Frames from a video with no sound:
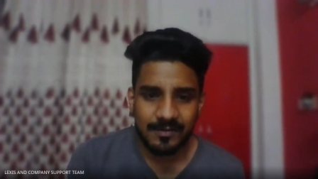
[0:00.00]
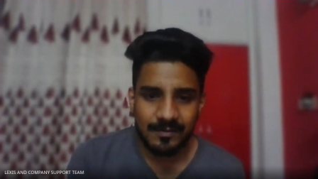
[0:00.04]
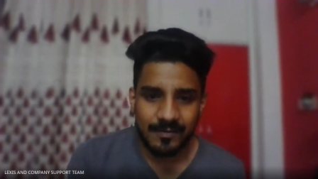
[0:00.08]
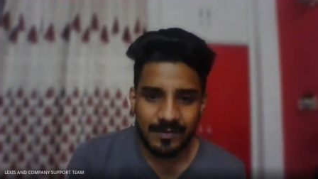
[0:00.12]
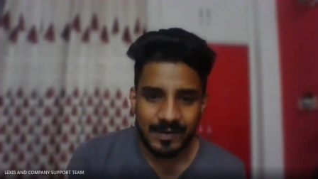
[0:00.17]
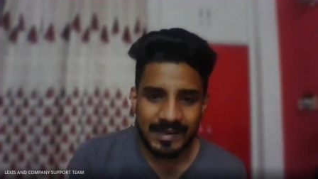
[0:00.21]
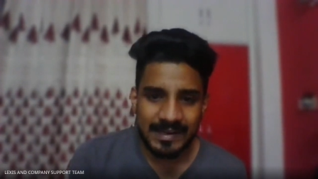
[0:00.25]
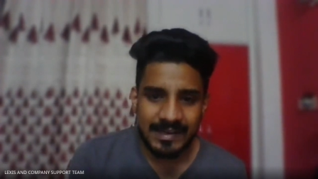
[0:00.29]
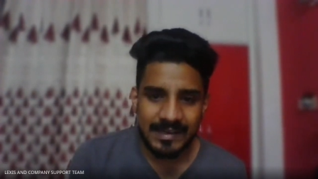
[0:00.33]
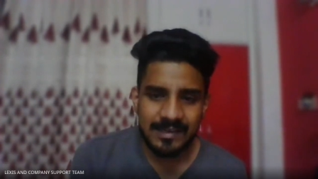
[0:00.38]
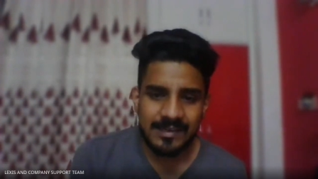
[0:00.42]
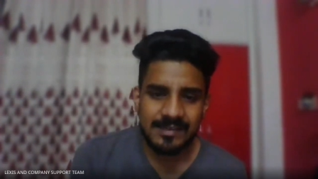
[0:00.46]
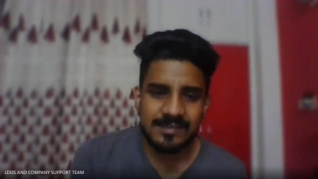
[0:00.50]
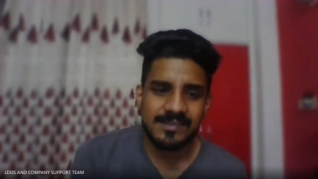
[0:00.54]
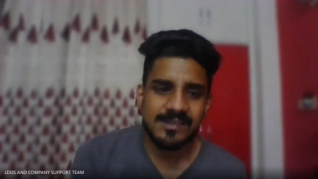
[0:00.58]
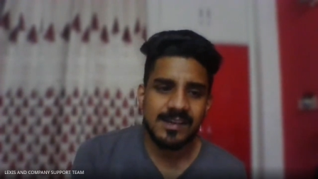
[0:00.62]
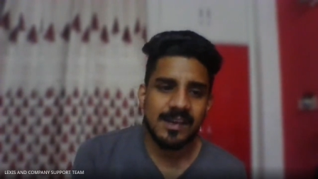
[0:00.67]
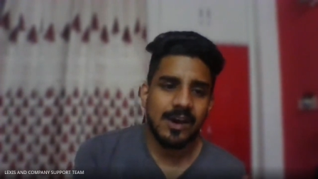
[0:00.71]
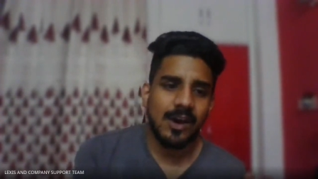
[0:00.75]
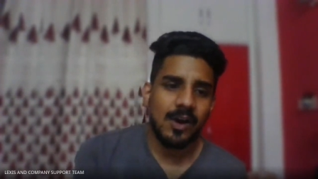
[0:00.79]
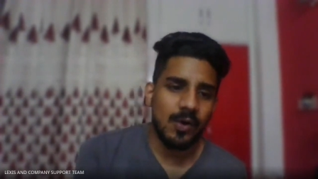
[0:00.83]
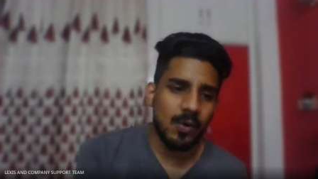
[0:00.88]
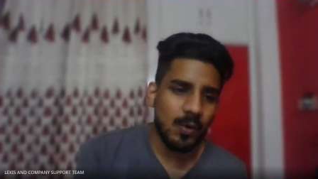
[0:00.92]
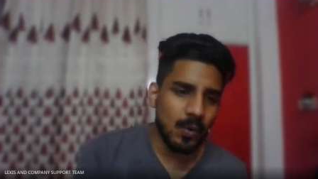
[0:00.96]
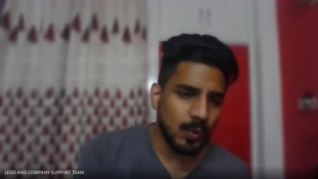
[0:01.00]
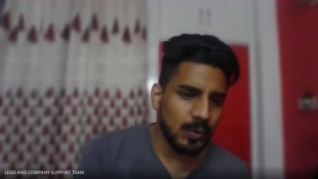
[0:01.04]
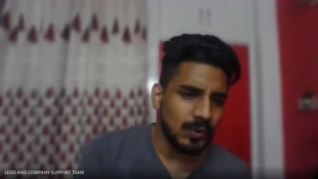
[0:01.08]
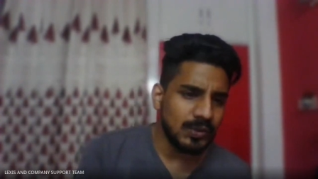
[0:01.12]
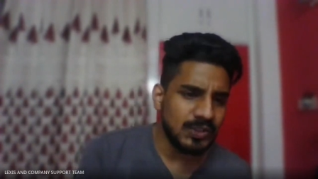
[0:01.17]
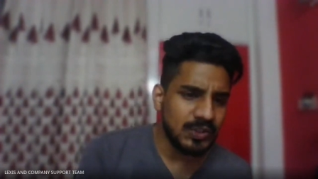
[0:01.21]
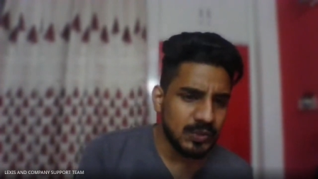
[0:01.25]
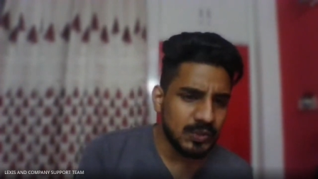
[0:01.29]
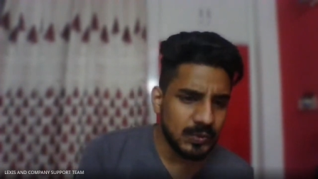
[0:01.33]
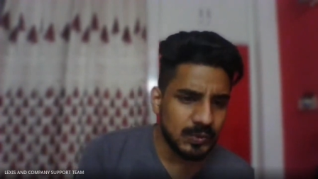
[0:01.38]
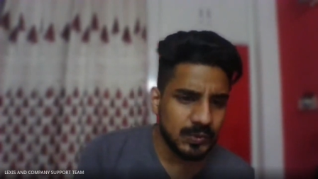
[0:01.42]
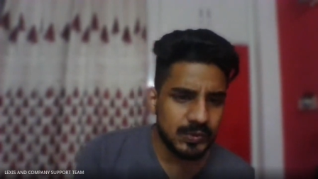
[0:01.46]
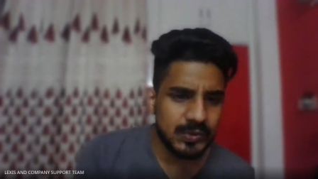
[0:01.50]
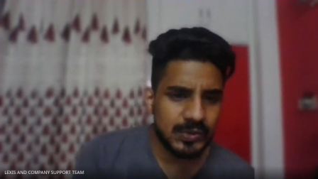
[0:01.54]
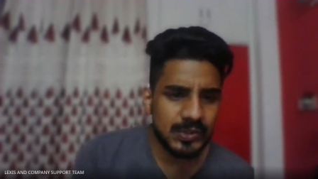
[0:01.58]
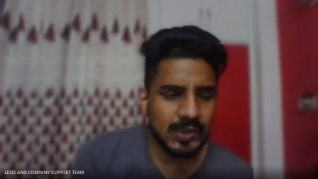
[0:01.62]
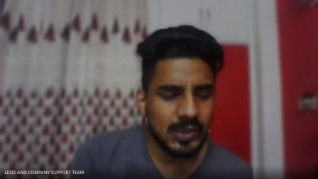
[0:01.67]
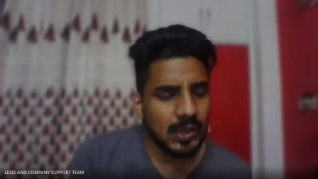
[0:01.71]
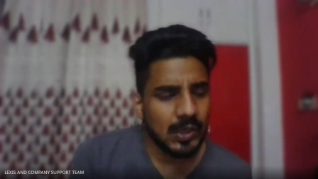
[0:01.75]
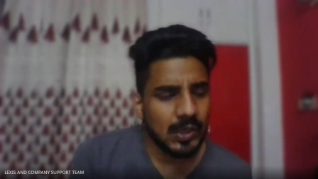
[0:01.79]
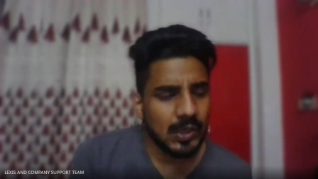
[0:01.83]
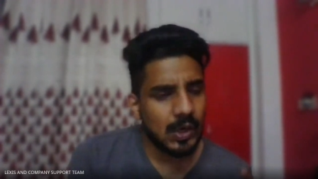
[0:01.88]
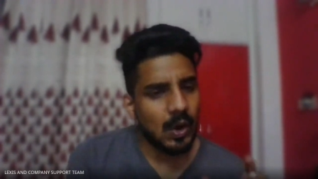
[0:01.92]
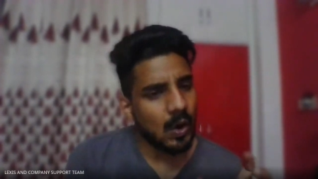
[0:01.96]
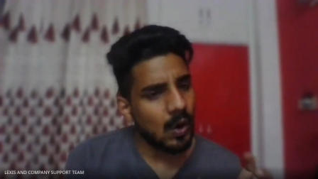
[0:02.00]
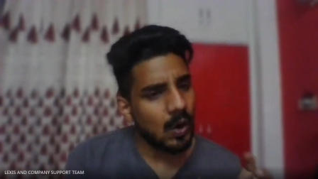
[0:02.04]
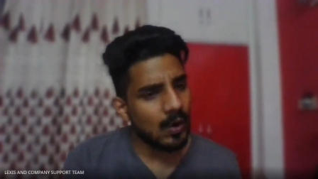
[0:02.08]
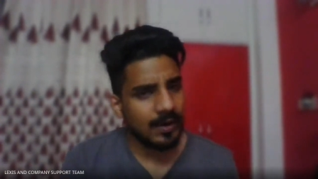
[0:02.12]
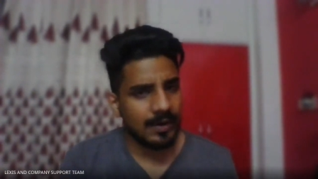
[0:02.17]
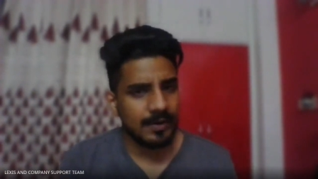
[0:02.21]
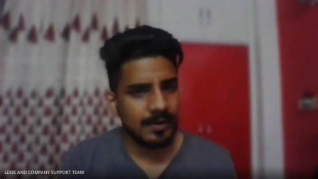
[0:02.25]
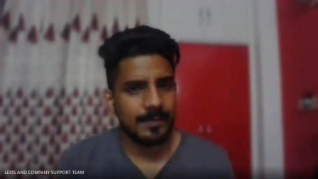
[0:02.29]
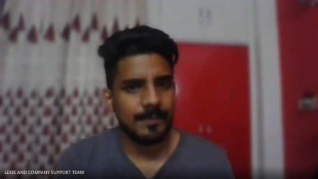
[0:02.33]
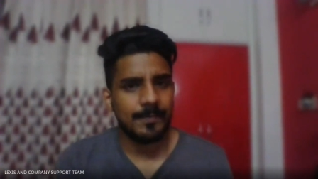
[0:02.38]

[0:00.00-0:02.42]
one's own use or